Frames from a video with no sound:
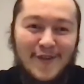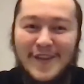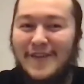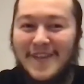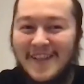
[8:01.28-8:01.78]
you'll
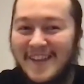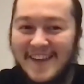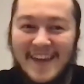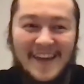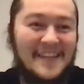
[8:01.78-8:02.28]

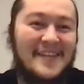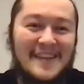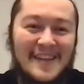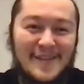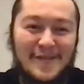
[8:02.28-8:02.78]
definitely get the
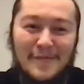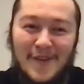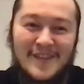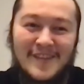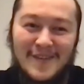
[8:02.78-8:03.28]
sense of
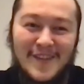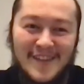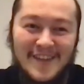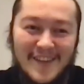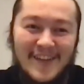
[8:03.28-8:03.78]

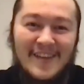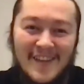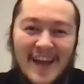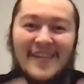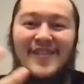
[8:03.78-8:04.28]
positivity
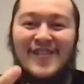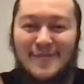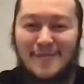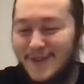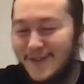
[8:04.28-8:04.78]
and
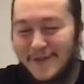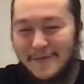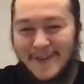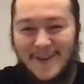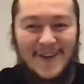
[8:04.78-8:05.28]
energy boost
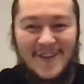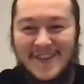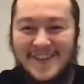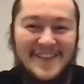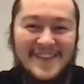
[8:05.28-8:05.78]
from a
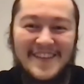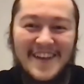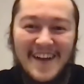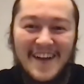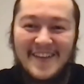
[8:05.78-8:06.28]
dog. And
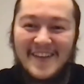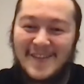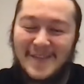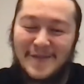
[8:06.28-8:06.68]
that's